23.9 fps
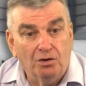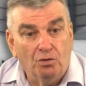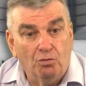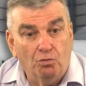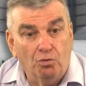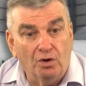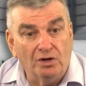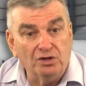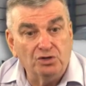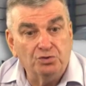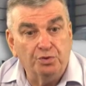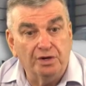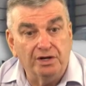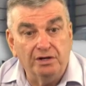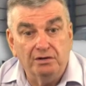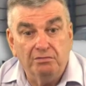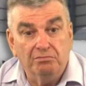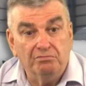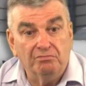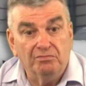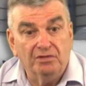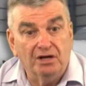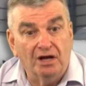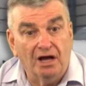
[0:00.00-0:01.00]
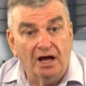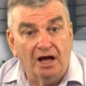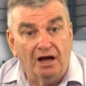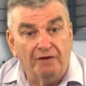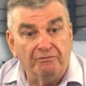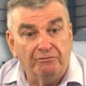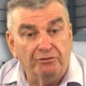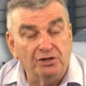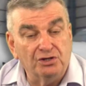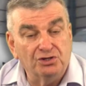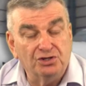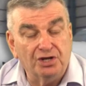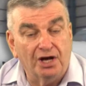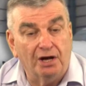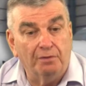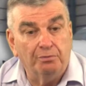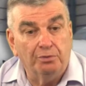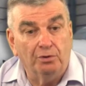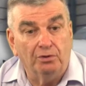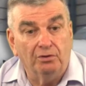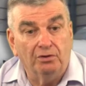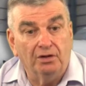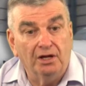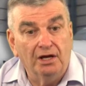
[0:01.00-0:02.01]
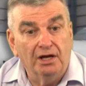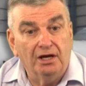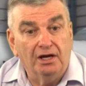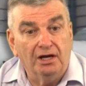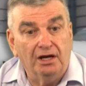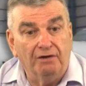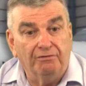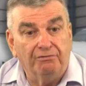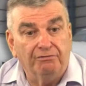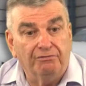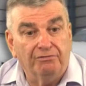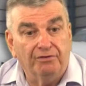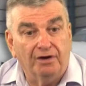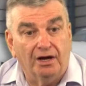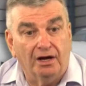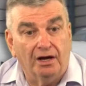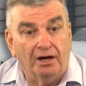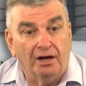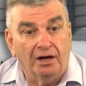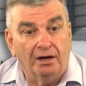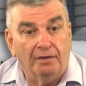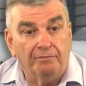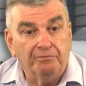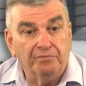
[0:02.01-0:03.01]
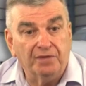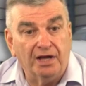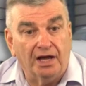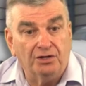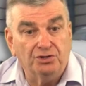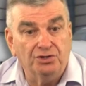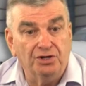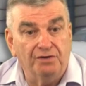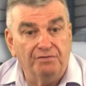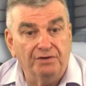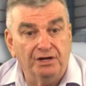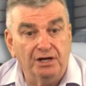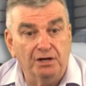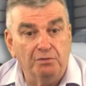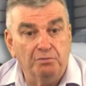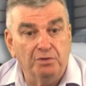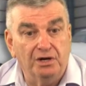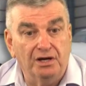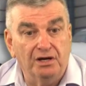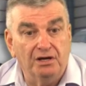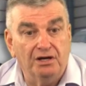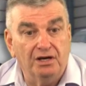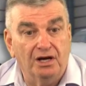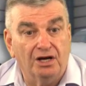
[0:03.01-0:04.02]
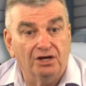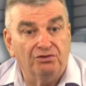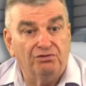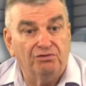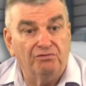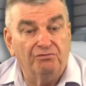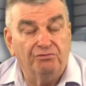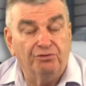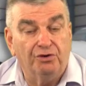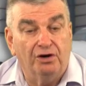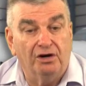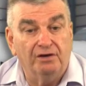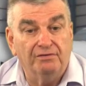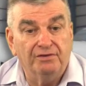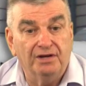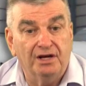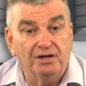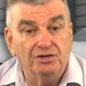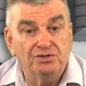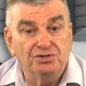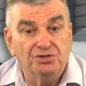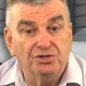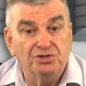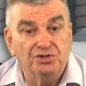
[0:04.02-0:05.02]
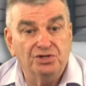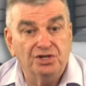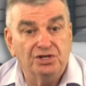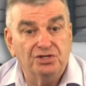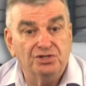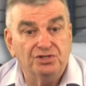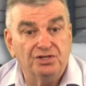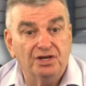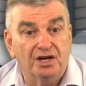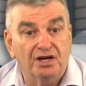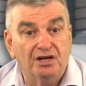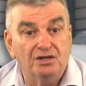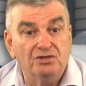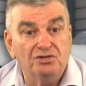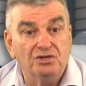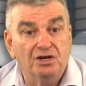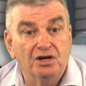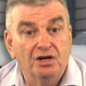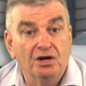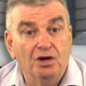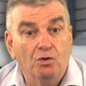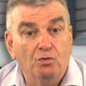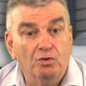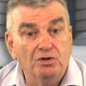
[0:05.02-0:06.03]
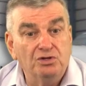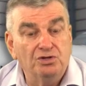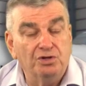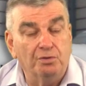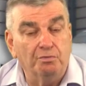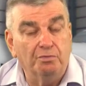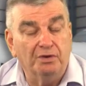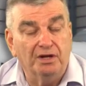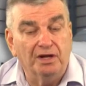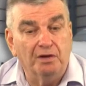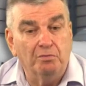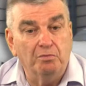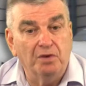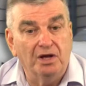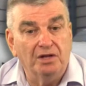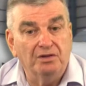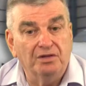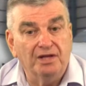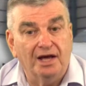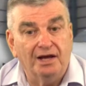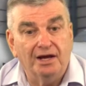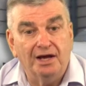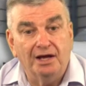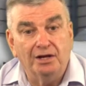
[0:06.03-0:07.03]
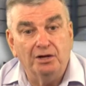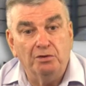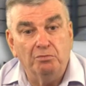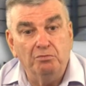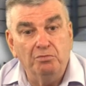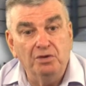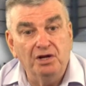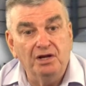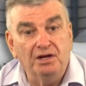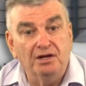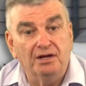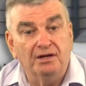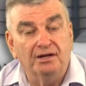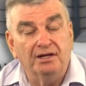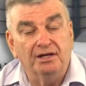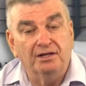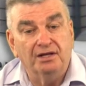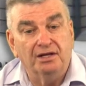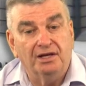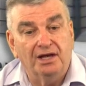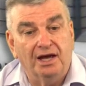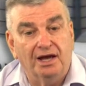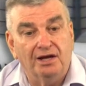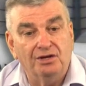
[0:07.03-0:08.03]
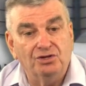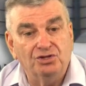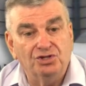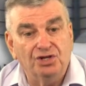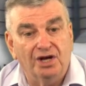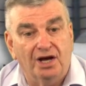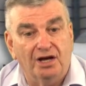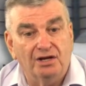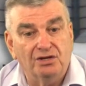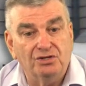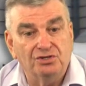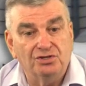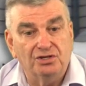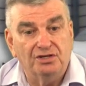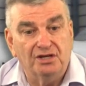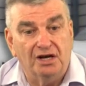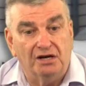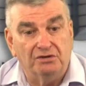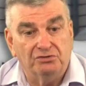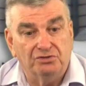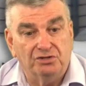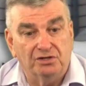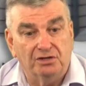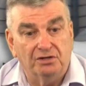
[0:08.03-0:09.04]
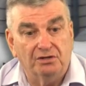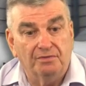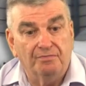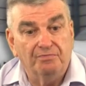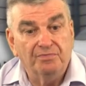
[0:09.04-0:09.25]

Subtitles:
once we, for example, if activity B goes from 5 days to 6 days, we simply amend that and immediately the Gantt chart is adjusted.